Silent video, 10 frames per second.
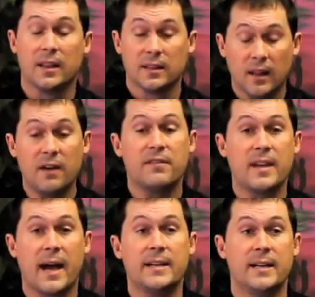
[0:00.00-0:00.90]
love
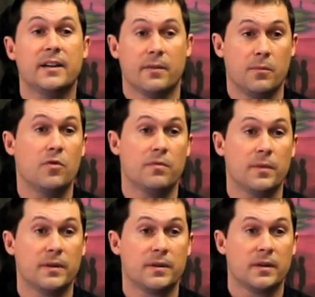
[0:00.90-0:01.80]
the idea of a
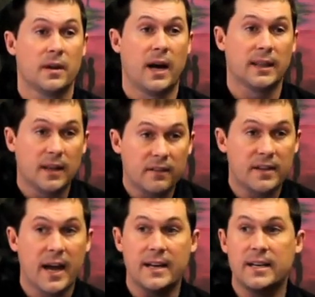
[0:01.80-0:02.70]
movement. I love
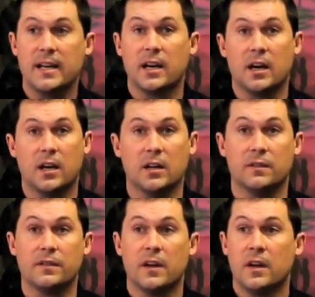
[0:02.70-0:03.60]
the idea
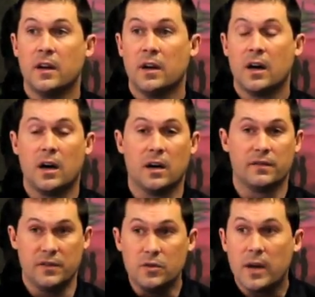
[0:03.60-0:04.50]

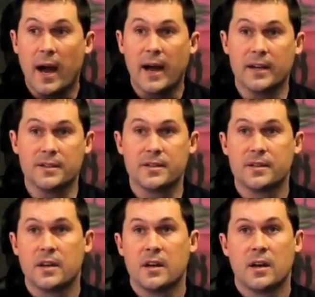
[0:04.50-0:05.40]
of you
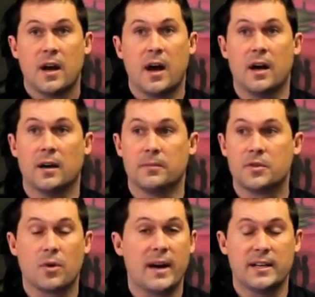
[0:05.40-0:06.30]
guys
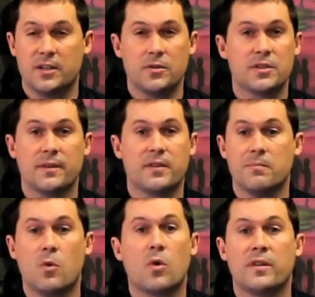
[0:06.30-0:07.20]
trying to do
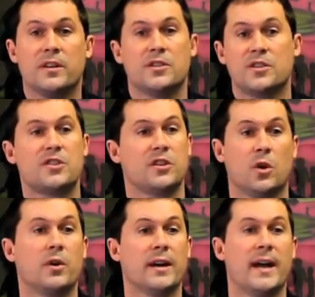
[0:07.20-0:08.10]
something more than just
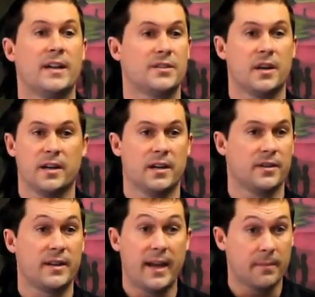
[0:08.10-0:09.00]
sloganize
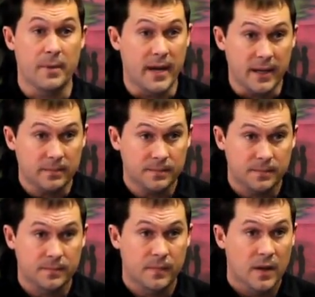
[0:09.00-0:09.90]
another campaign.
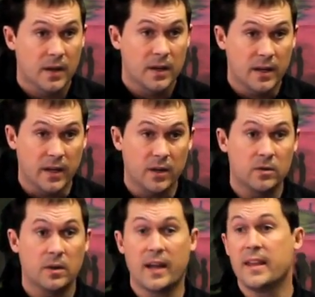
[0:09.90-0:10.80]
You
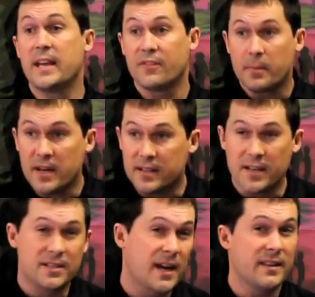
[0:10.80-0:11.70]
know, I think everybody
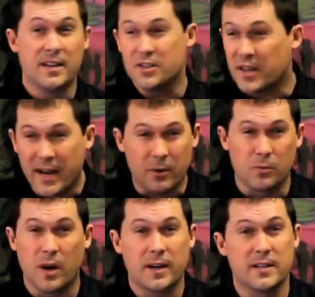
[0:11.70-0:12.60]
does that. They just kind of
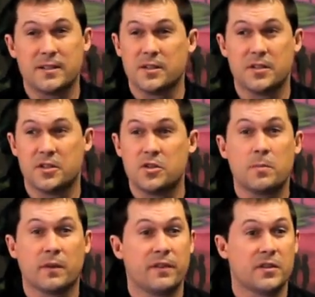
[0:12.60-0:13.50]
run. It's just a
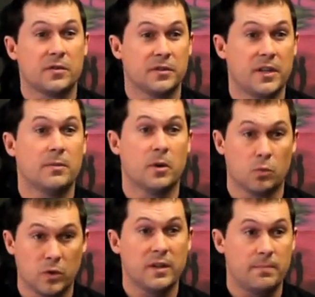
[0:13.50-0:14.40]
superficial deal.
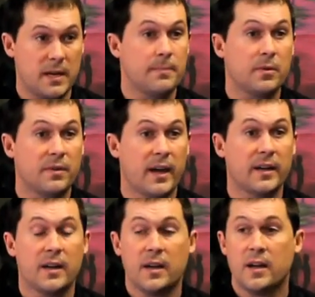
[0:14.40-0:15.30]
But really, people that